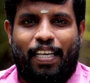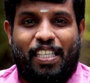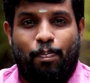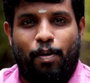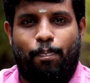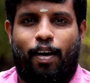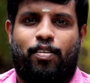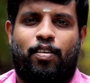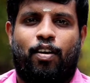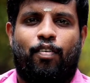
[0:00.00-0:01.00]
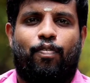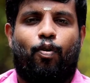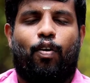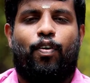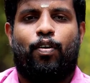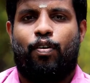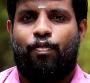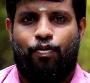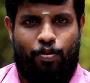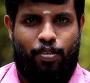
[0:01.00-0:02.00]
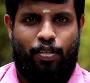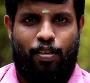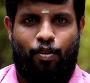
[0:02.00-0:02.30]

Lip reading: edible part for our food,